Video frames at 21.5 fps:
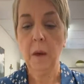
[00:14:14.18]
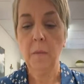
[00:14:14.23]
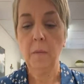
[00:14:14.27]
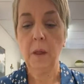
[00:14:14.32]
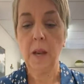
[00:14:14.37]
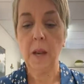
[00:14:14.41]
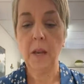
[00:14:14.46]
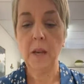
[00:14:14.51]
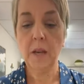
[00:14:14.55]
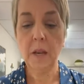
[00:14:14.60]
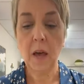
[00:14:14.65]

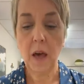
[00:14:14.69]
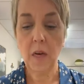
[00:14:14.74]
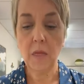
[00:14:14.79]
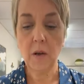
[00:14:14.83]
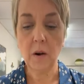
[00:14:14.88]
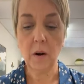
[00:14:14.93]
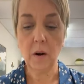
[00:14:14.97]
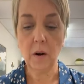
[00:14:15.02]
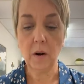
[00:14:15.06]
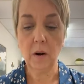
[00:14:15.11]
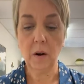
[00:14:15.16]
But
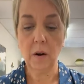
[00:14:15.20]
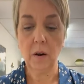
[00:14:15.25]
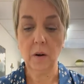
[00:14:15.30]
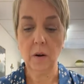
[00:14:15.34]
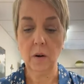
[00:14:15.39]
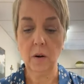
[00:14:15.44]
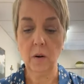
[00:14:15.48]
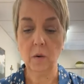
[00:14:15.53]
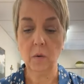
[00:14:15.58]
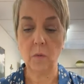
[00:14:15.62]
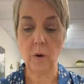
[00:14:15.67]
another
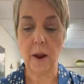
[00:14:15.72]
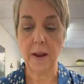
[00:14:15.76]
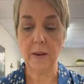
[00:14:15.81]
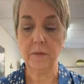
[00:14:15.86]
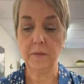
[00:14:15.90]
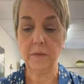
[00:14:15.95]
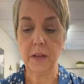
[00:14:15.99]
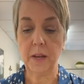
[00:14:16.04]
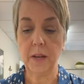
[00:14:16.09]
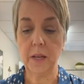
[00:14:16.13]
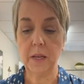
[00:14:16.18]
great
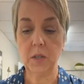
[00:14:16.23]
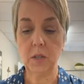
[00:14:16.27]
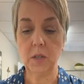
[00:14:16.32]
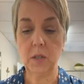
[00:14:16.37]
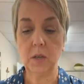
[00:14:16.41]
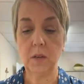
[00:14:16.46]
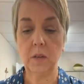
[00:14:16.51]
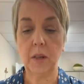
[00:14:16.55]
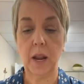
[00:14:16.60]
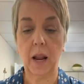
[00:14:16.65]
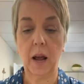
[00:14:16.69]

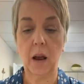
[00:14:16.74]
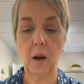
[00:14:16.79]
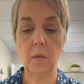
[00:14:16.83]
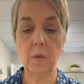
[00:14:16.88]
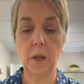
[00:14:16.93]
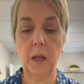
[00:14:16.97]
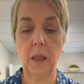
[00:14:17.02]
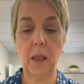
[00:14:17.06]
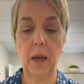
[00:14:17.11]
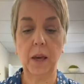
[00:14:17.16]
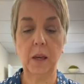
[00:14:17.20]
finish that I
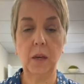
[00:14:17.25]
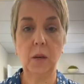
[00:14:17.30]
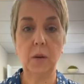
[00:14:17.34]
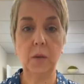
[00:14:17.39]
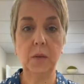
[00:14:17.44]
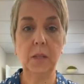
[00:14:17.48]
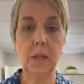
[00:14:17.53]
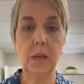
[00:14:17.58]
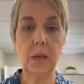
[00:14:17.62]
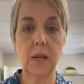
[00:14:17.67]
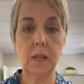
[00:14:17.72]
really like
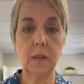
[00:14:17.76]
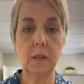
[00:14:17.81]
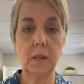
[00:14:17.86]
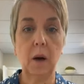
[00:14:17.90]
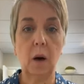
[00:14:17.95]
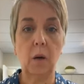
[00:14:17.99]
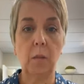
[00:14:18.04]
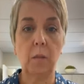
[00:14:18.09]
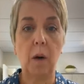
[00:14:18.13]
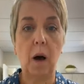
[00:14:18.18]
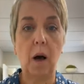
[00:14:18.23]
using is
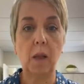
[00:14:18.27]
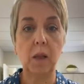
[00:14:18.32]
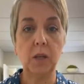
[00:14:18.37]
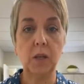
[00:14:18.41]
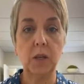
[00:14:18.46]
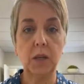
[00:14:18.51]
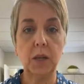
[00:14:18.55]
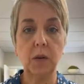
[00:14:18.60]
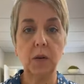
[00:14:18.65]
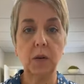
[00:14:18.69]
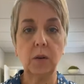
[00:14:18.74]
called
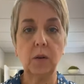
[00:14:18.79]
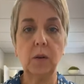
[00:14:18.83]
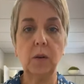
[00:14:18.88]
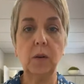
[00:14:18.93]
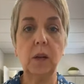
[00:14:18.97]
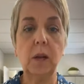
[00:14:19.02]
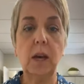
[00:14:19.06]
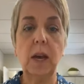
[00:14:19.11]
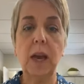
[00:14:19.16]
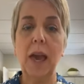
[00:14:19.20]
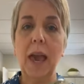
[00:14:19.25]
polished
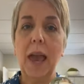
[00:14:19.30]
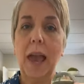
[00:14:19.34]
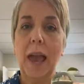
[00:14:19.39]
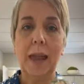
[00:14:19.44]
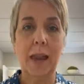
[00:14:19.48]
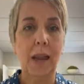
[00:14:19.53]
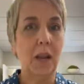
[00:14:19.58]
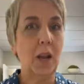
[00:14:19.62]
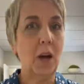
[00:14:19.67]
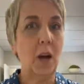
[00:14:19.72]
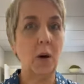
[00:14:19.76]
nickel.
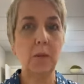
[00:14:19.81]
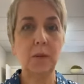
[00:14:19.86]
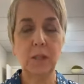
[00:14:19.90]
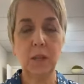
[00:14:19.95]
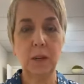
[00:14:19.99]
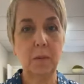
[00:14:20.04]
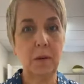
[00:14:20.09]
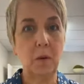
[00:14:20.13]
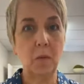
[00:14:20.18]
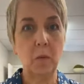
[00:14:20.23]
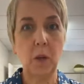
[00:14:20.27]
And I know it's
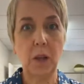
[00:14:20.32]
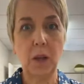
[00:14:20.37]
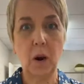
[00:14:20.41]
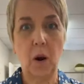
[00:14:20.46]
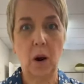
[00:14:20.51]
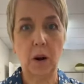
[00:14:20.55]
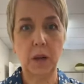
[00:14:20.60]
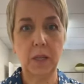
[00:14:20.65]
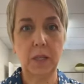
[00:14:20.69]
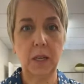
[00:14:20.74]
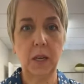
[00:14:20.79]
going to be really
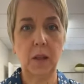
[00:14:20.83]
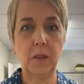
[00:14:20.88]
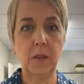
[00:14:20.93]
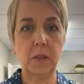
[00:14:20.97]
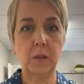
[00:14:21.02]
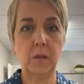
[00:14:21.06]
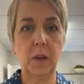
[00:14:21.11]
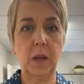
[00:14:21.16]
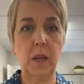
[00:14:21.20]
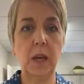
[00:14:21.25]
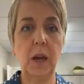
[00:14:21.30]
hard to tell in
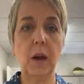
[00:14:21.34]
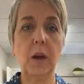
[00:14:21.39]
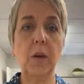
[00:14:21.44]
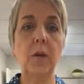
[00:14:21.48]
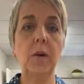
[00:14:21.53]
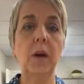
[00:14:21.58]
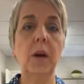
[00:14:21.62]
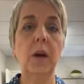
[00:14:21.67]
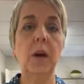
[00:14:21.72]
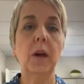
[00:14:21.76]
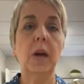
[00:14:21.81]
this
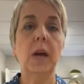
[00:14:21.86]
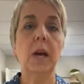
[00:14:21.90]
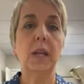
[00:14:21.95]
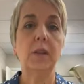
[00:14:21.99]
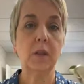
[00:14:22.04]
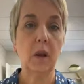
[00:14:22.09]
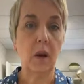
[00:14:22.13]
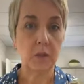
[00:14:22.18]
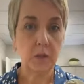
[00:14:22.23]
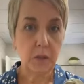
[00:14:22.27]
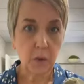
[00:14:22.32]
video.
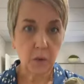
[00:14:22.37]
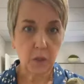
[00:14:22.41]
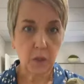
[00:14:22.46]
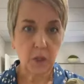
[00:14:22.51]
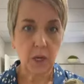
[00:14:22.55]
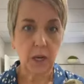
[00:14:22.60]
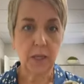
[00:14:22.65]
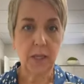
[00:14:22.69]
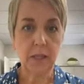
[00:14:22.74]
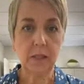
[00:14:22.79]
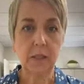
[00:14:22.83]
It's also a
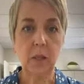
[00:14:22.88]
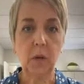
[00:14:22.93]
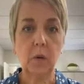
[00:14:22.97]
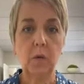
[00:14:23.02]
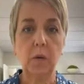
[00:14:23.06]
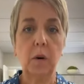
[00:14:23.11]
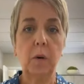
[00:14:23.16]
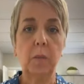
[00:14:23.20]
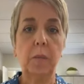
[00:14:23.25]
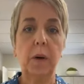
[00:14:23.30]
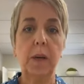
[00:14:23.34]
shiny
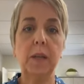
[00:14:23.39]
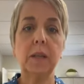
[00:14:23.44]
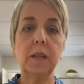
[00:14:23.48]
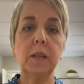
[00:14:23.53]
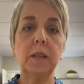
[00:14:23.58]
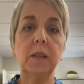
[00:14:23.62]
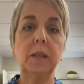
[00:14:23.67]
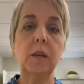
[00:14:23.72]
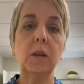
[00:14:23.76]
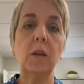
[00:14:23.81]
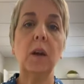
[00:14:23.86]
silver, but it's
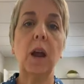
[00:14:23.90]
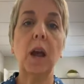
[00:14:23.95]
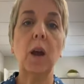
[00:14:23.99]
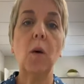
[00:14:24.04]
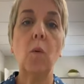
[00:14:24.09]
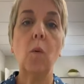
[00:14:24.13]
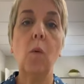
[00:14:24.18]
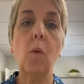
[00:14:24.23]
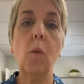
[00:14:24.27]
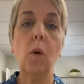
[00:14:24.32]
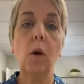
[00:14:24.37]
considered a
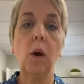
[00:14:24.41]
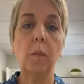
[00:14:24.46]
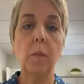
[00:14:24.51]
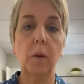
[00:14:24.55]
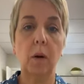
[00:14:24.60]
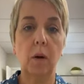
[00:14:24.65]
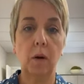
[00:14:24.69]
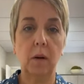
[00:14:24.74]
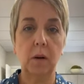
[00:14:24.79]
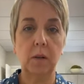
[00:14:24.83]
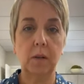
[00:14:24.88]

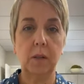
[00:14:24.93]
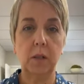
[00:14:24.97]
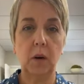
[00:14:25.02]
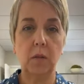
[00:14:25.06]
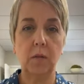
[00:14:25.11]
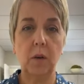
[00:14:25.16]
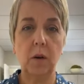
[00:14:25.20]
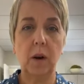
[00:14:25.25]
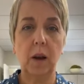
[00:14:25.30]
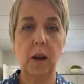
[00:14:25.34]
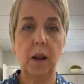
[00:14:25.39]
warmer
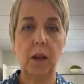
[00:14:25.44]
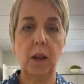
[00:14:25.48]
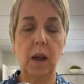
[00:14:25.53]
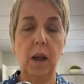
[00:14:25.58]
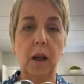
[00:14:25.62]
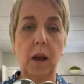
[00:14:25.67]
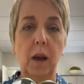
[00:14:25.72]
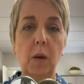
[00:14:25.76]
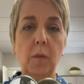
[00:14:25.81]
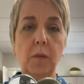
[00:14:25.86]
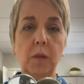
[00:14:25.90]
silver. And
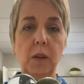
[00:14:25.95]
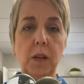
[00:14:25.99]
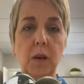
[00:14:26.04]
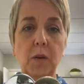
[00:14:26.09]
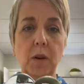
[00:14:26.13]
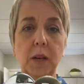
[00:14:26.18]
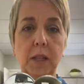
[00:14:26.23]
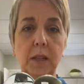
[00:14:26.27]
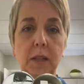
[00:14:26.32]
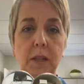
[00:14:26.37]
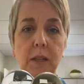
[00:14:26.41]
hopefully
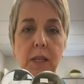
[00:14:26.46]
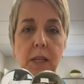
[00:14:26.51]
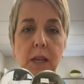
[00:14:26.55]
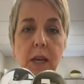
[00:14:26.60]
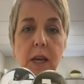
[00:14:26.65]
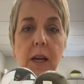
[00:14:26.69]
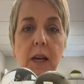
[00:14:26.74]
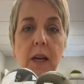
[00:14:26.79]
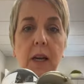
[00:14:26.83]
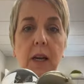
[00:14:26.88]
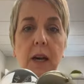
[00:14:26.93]
you can
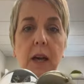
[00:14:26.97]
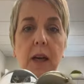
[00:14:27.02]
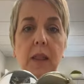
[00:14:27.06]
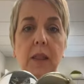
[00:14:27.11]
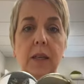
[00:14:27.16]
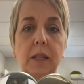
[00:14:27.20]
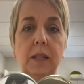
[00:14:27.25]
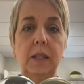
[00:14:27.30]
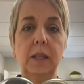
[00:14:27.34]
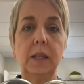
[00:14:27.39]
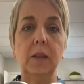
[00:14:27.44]
see
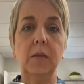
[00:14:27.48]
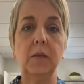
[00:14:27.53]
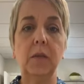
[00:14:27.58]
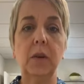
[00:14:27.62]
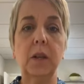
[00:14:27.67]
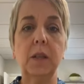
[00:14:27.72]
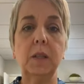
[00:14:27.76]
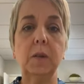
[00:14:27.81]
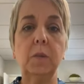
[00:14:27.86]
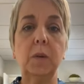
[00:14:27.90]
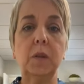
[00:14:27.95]
the
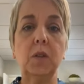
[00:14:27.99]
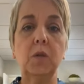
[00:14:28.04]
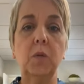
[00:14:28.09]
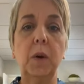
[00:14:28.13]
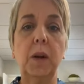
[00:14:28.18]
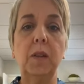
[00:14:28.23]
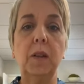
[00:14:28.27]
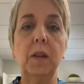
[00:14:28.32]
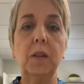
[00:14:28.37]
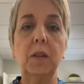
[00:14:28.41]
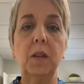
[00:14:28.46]
difference
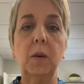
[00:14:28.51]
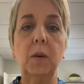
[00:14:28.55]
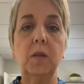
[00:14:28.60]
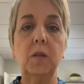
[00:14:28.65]
between the two.